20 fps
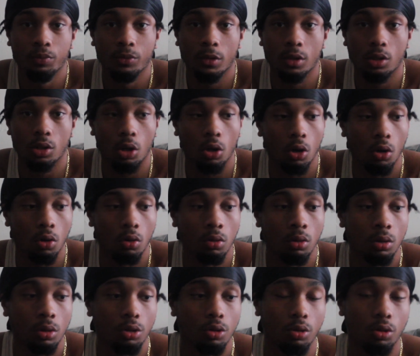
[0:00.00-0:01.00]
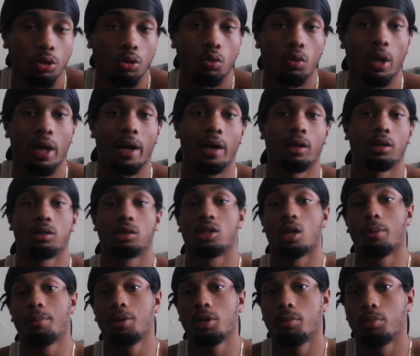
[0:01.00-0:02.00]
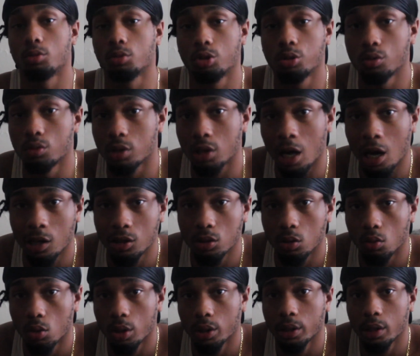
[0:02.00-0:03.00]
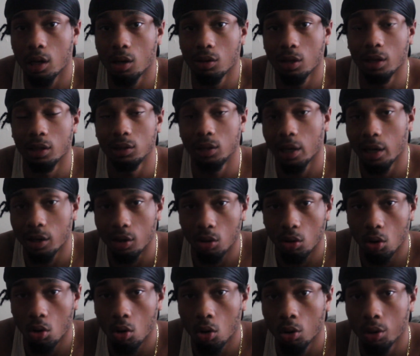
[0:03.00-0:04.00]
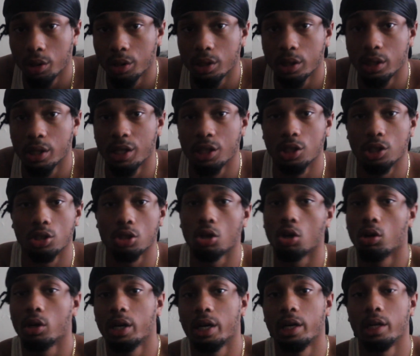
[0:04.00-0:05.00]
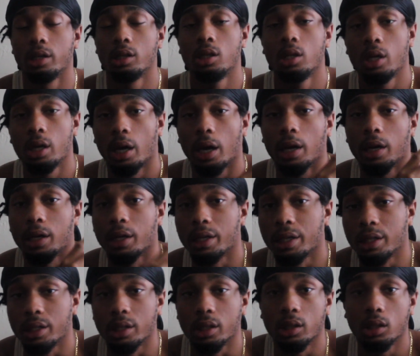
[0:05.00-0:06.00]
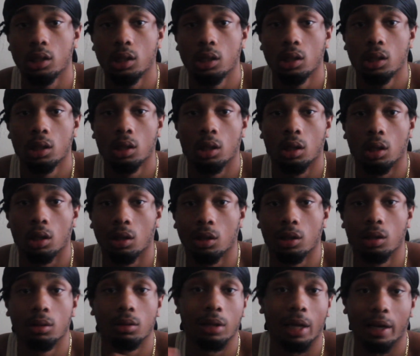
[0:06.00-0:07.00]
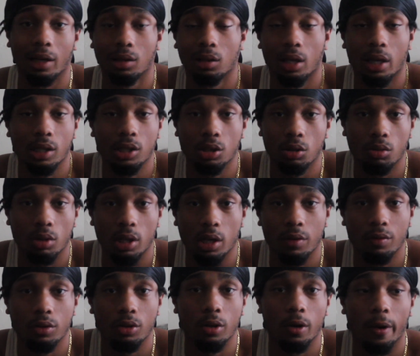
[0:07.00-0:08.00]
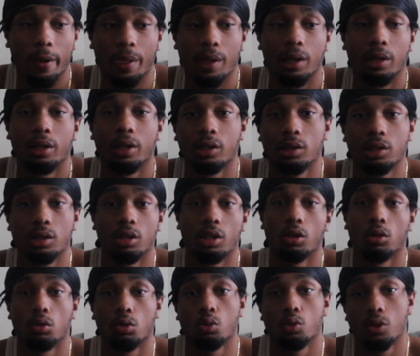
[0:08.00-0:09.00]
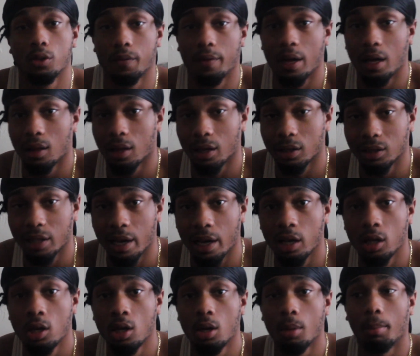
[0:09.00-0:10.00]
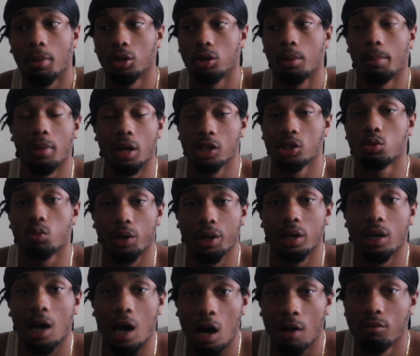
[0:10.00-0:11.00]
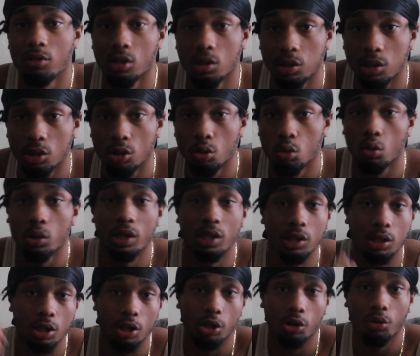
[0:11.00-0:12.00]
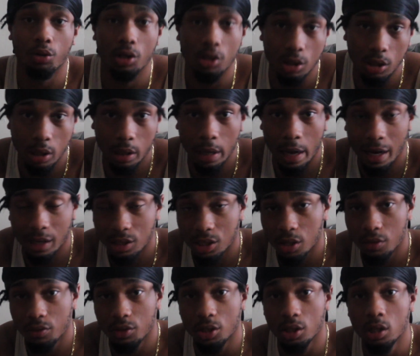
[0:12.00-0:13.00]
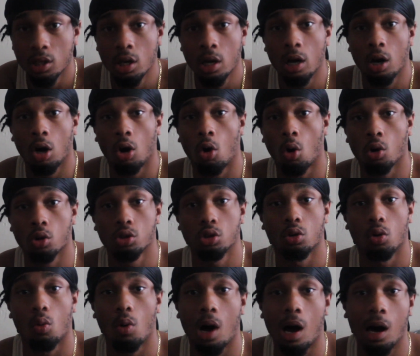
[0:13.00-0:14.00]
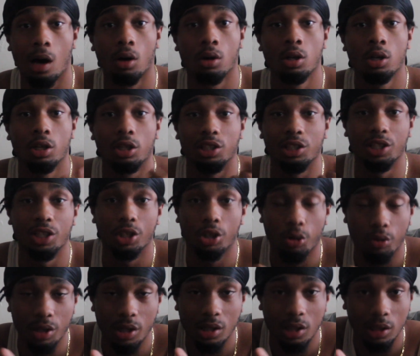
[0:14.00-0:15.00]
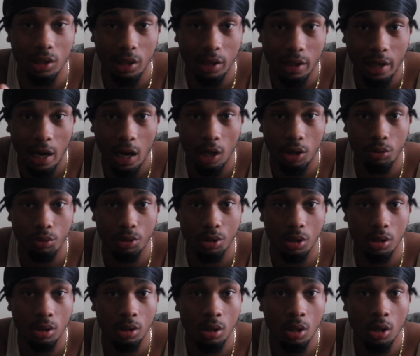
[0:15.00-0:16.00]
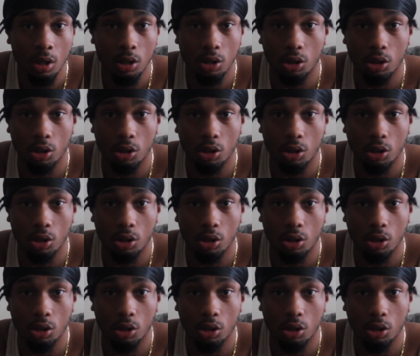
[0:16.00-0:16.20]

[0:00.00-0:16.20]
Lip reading: So you could do that. Some people choose not to work out like that at all, and then they just go ahead and eat like less or whatever, and then they still lose fat like that. But the best way to obviously do it is to increase your activity also while decreasing your calories.